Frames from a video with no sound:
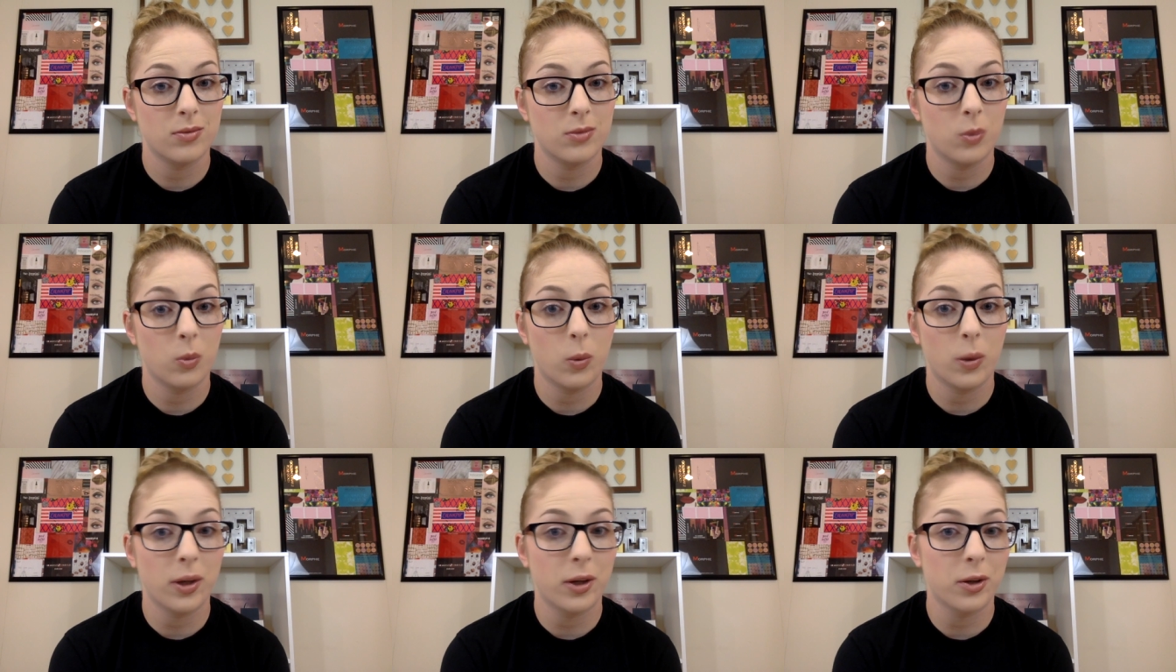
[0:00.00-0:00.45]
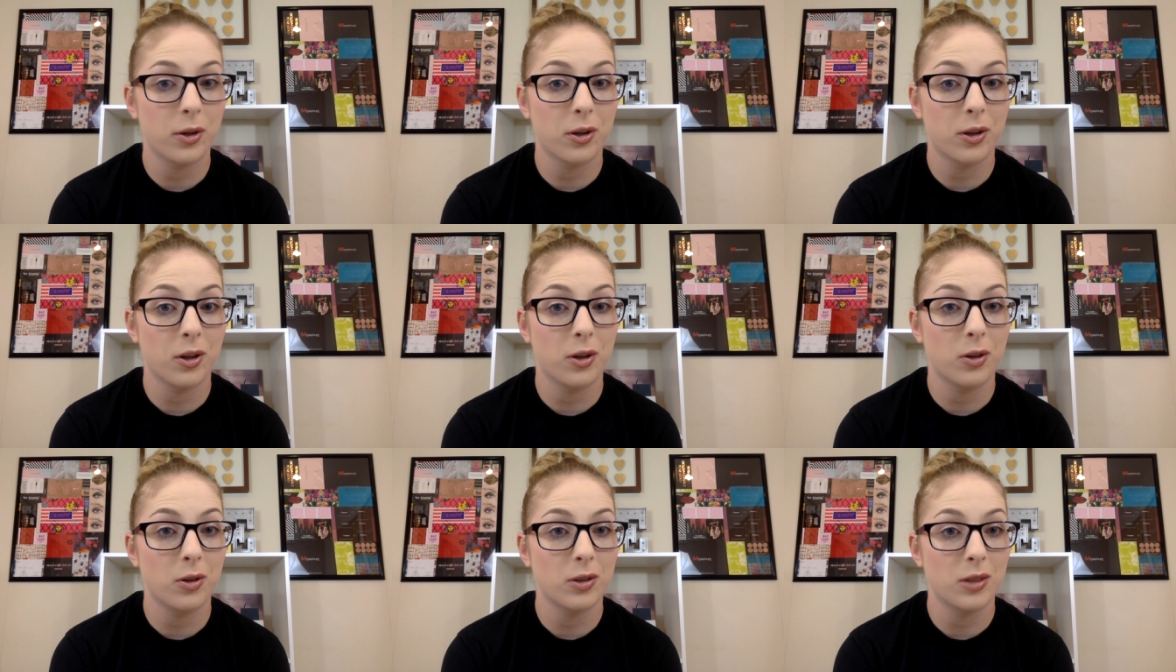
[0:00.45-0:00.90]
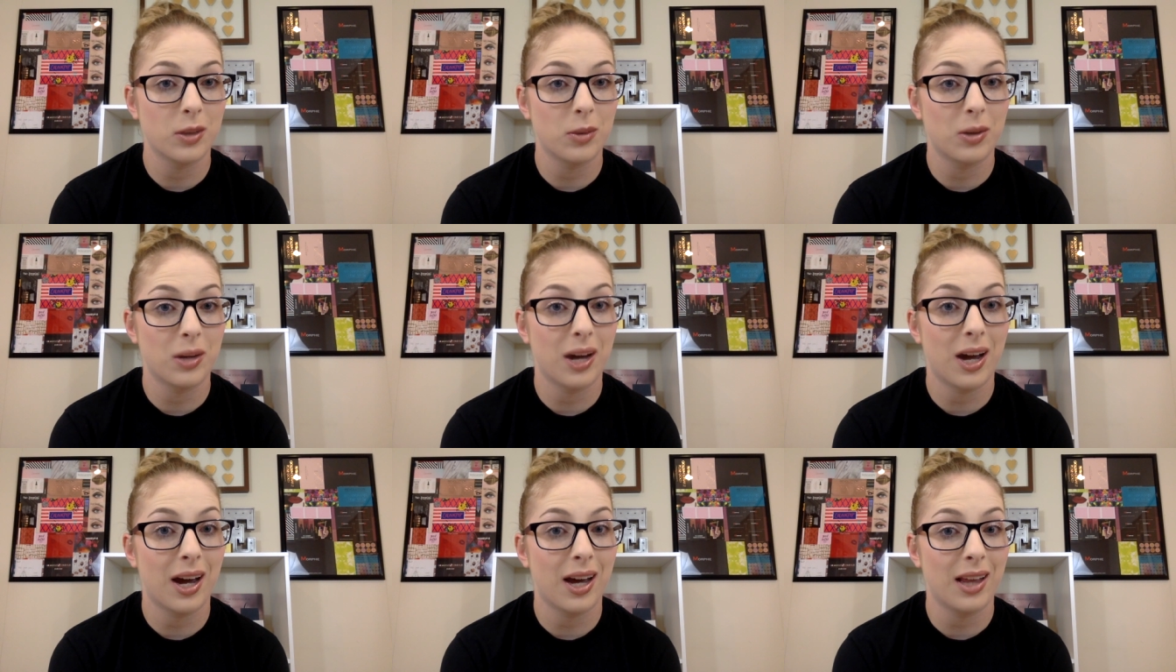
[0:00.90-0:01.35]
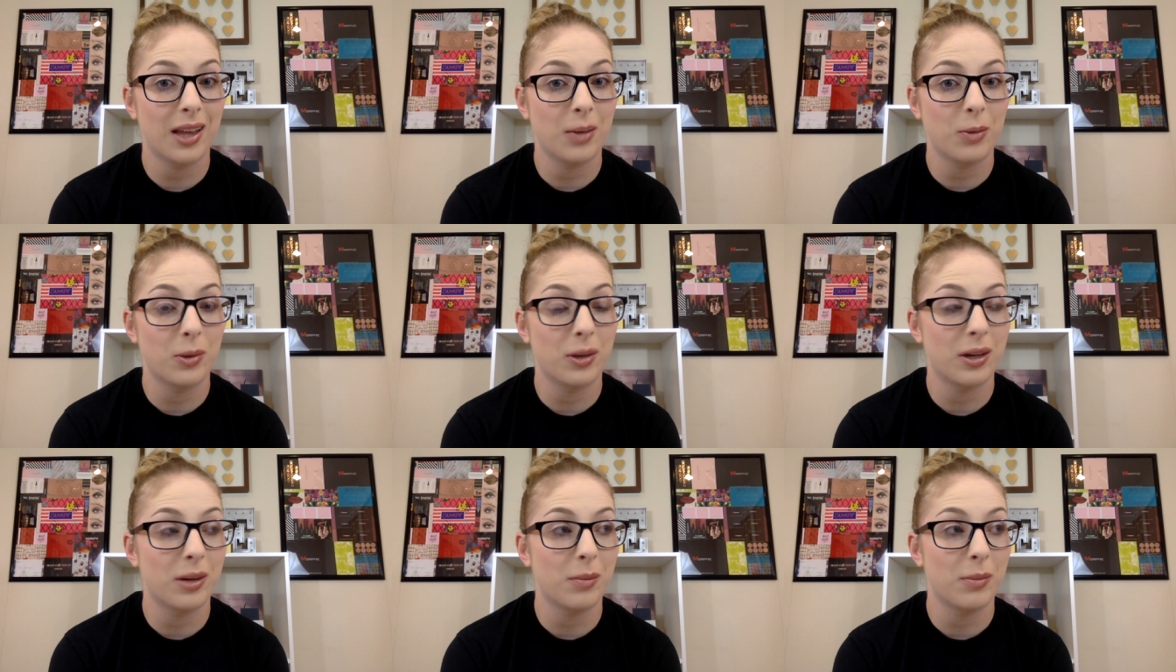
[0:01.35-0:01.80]
winter clothes, I would highly
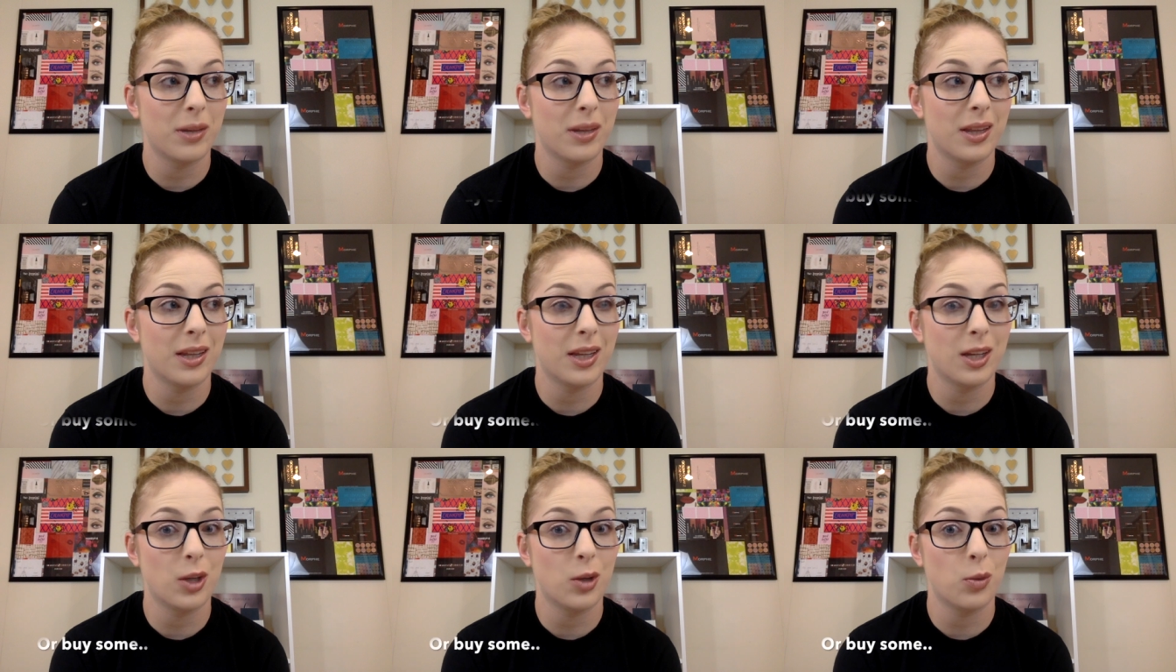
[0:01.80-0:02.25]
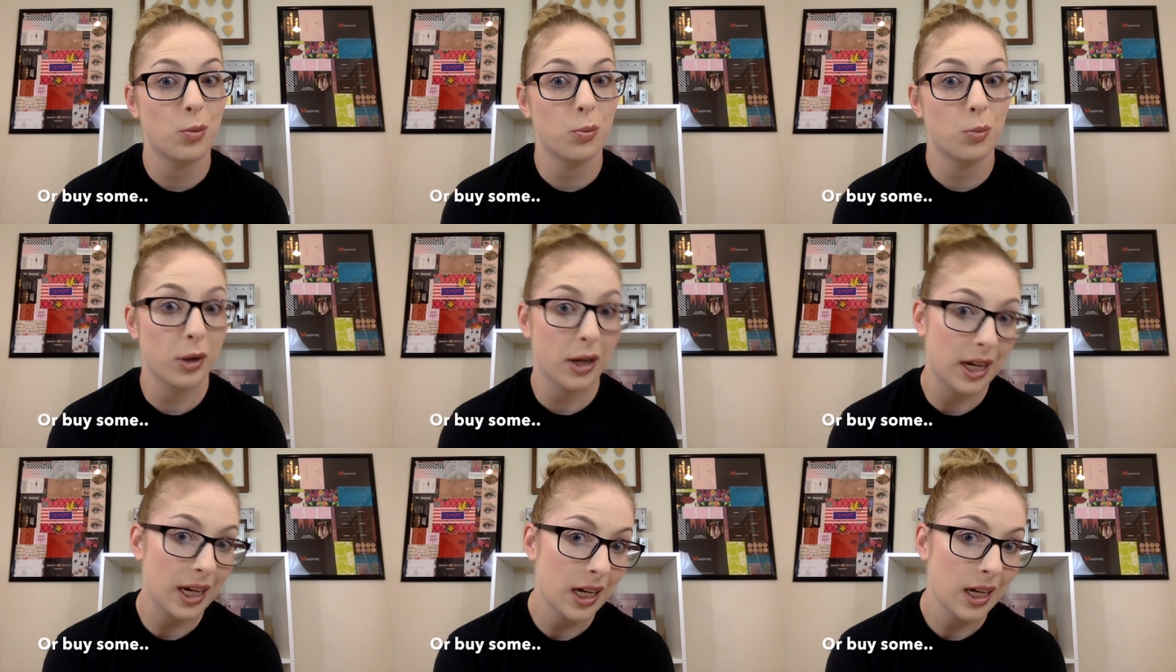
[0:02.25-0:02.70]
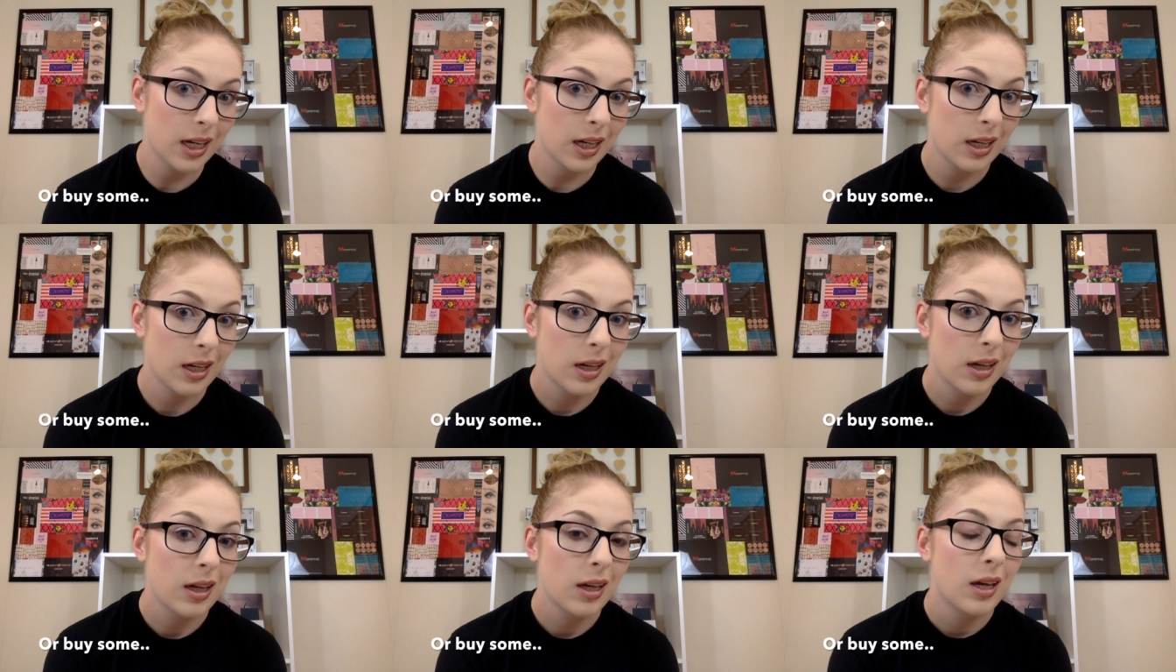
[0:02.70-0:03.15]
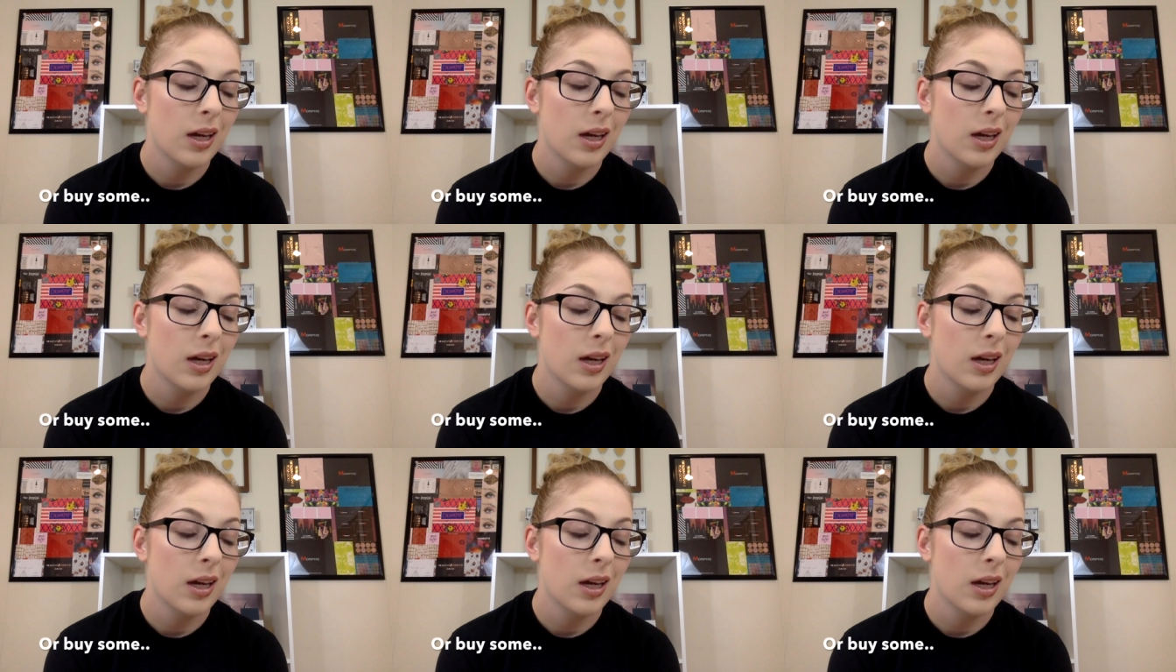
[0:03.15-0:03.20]
recommend that you bring it.